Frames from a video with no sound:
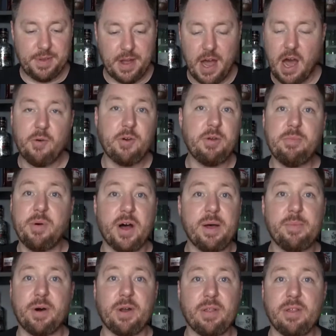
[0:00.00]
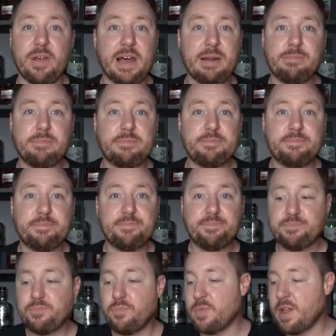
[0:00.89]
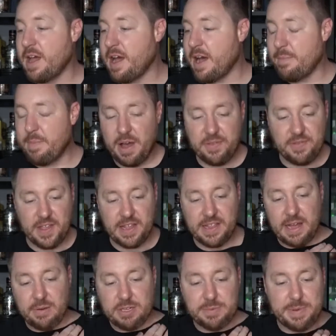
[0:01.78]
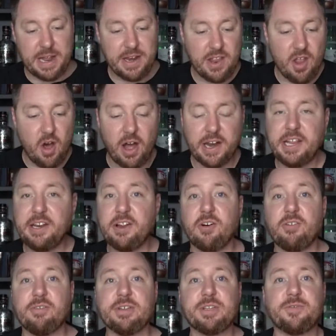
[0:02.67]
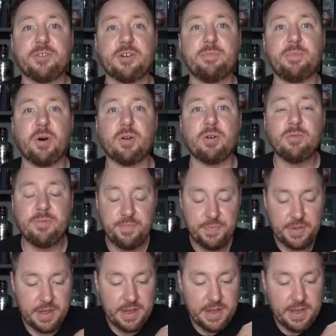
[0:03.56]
I wouldn't buy a bottle of that. I think that was about $90 for a bottle.